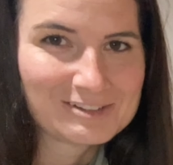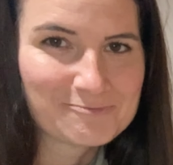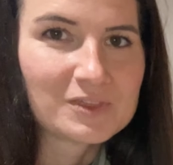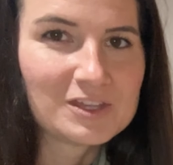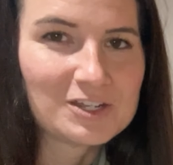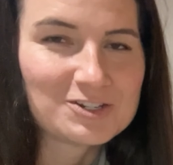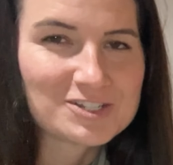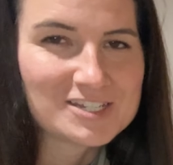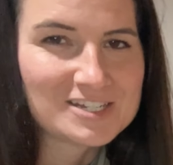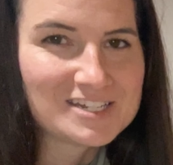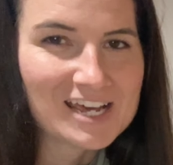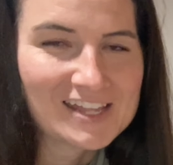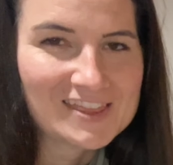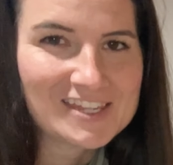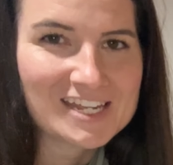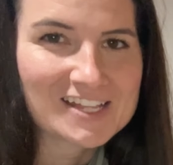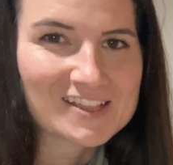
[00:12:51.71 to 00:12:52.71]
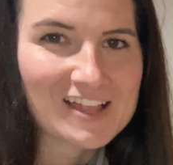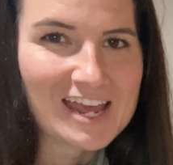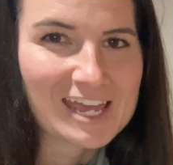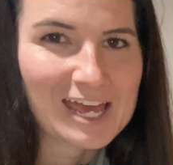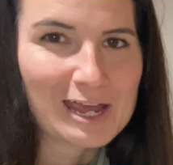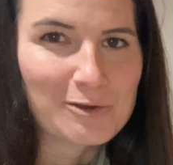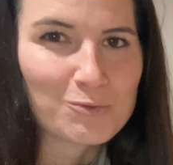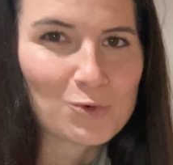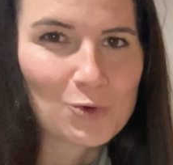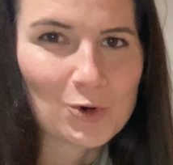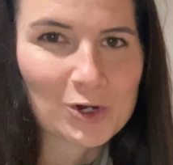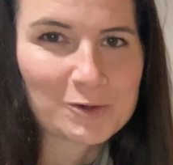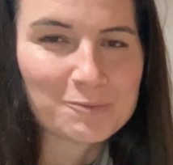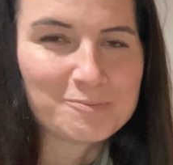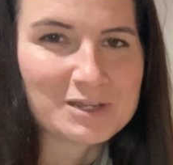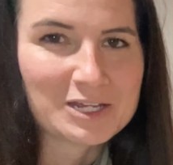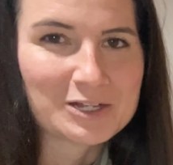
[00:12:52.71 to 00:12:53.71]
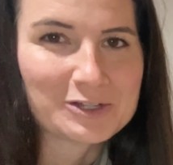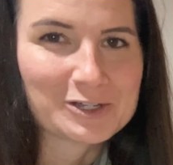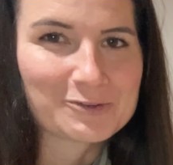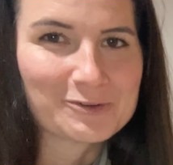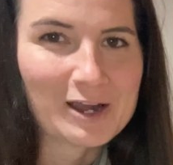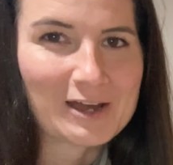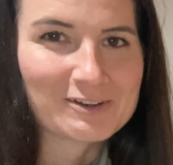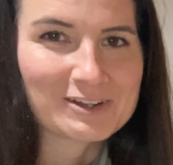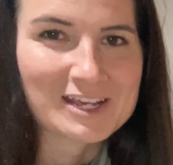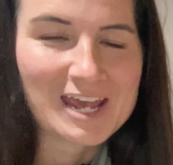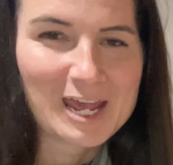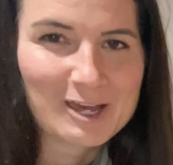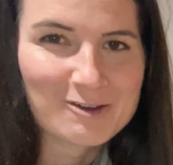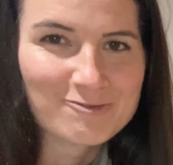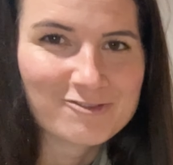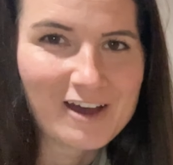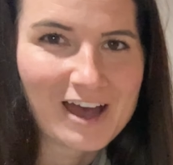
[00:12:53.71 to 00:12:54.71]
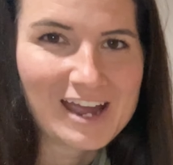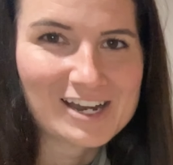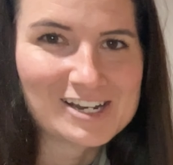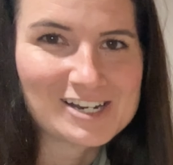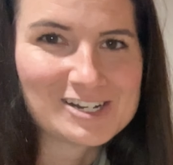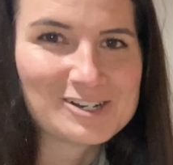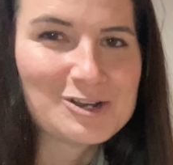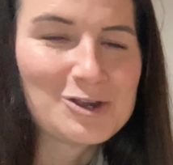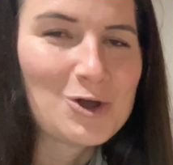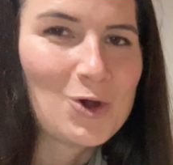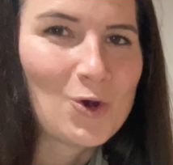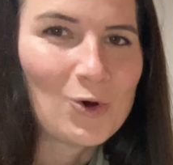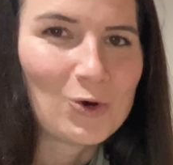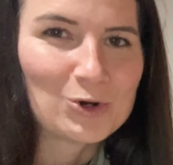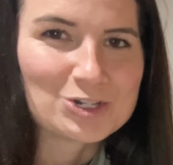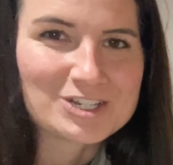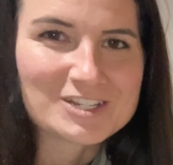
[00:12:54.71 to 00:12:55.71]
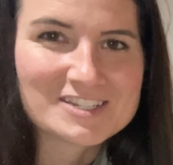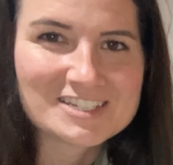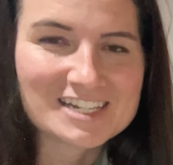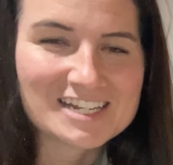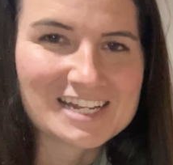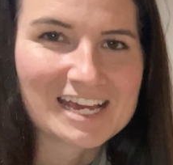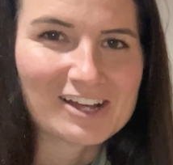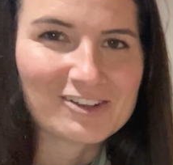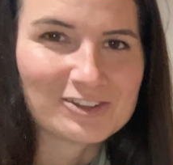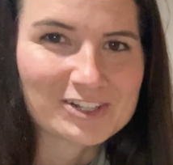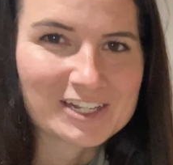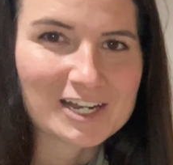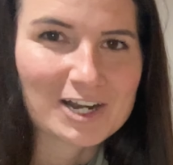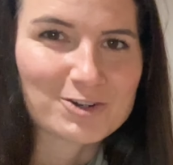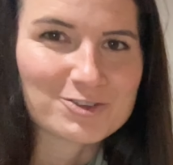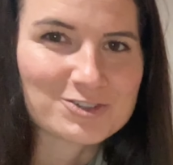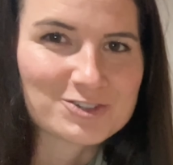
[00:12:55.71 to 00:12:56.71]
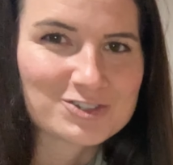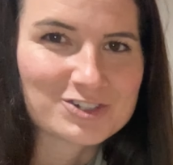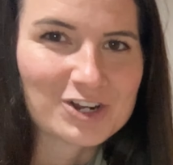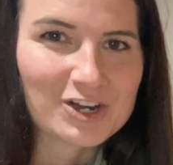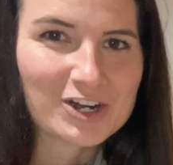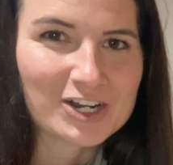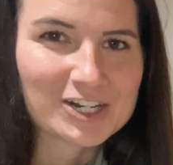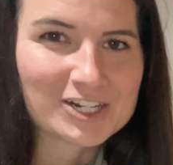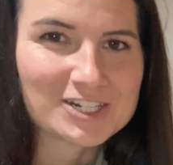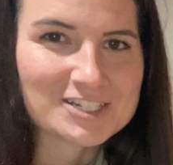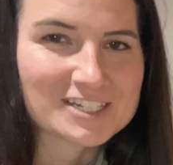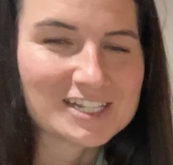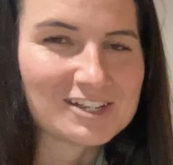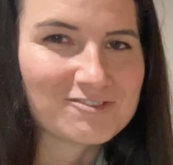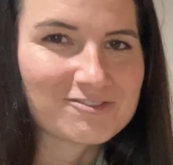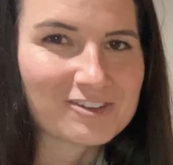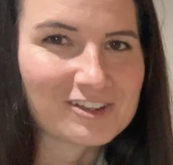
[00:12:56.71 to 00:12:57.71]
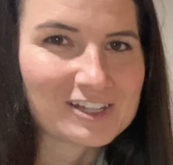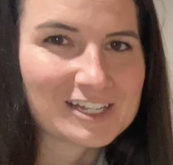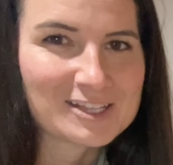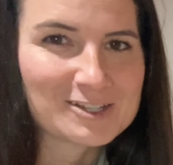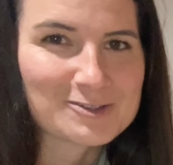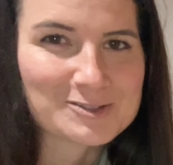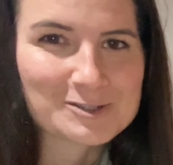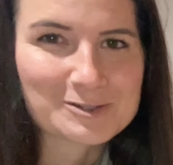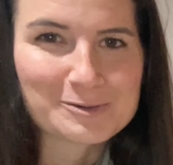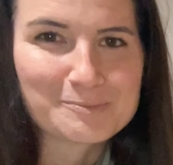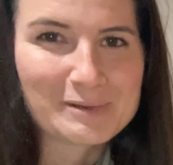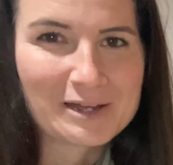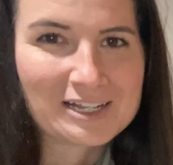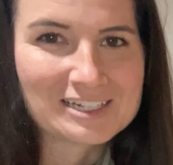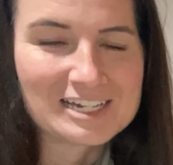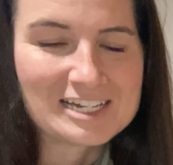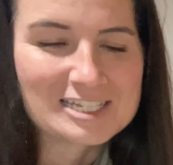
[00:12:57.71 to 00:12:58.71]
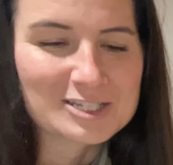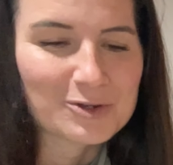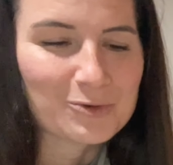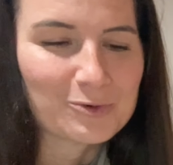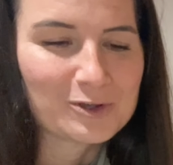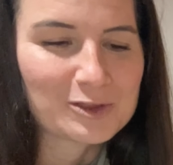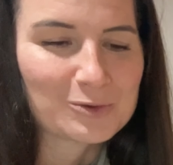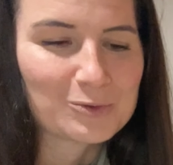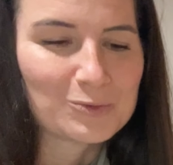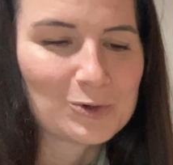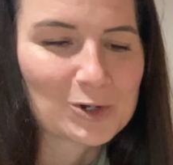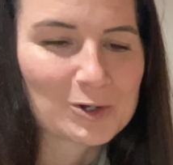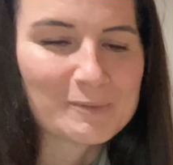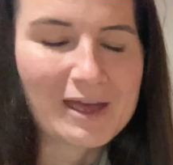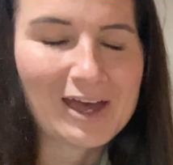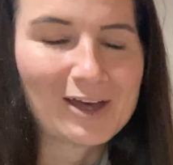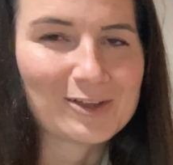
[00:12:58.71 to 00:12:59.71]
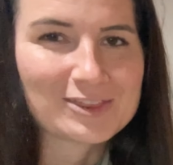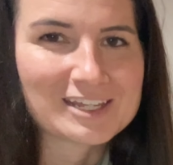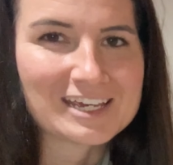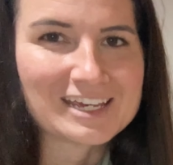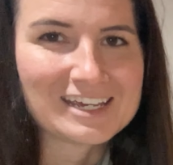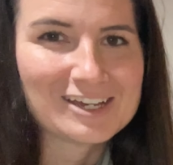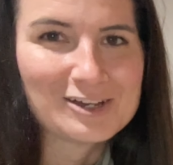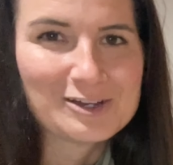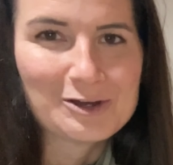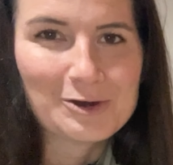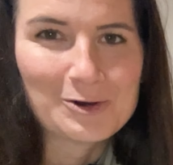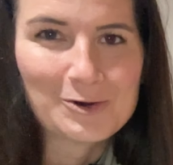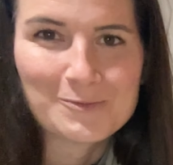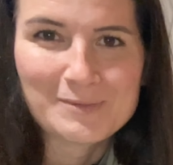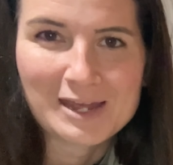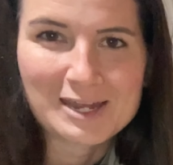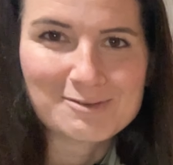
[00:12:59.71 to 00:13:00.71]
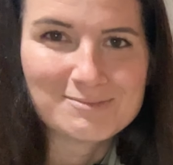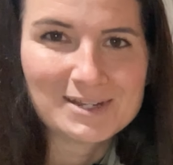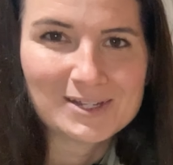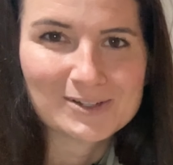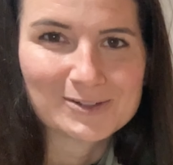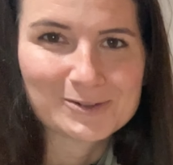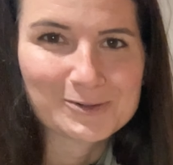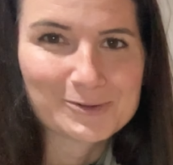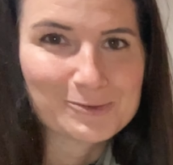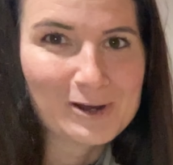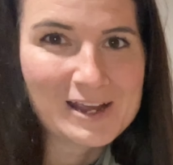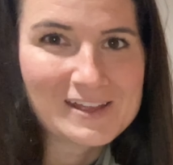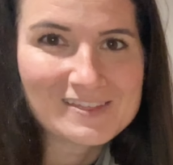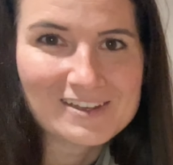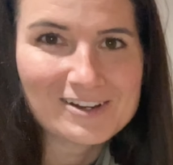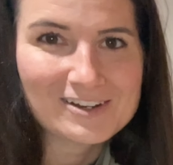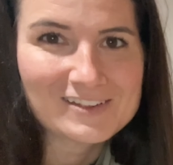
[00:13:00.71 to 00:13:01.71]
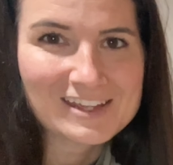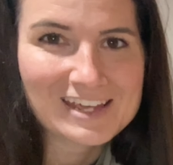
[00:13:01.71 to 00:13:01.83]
There's nothing like a warm meal around a campfire or just sitting out looking under the stars and filling those little bellies with a warm, healthy homemade meal right there at the